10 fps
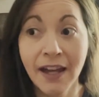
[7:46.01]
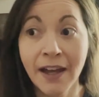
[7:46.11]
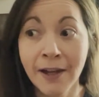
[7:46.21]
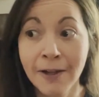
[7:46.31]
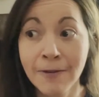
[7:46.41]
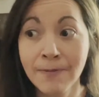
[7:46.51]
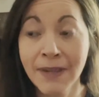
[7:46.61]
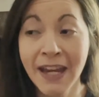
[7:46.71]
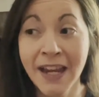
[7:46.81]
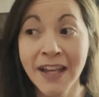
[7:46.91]

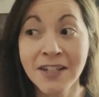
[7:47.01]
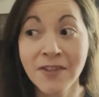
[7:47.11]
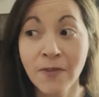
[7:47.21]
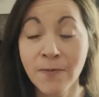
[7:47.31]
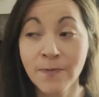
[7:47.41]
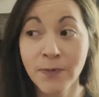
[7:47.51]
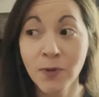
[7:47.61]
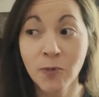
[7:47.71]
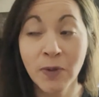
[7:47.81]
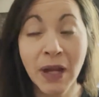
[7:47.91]
And
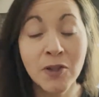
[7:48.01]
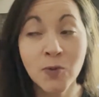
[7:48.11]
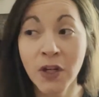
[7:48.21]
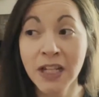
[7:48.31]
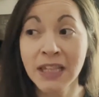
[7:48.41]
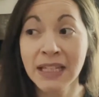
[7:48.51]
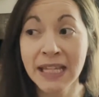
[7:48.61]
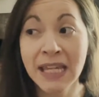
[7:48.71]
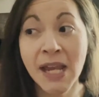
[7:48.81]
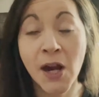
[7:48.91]
when I was working in
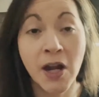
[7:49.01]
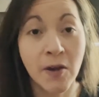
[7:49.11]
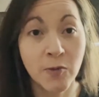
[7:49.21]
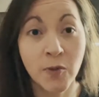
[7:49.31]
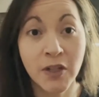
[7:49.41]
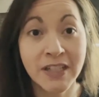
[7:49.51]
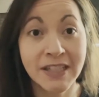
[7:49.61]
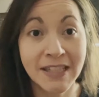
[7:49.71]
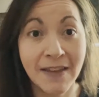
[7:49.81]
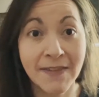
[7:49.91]
the ER, I was working
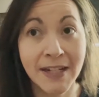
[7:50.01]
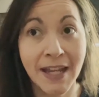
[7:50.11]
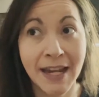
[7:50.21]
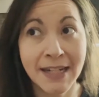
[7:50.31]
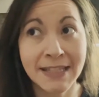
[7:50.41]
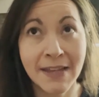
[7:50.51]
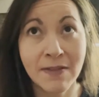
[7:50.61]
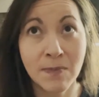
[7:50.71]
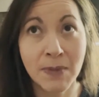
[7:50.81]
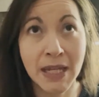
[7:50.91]
7A to
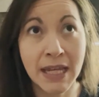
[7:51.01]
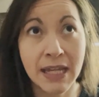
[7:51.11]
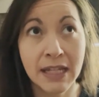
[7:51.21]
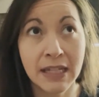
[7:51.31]
7P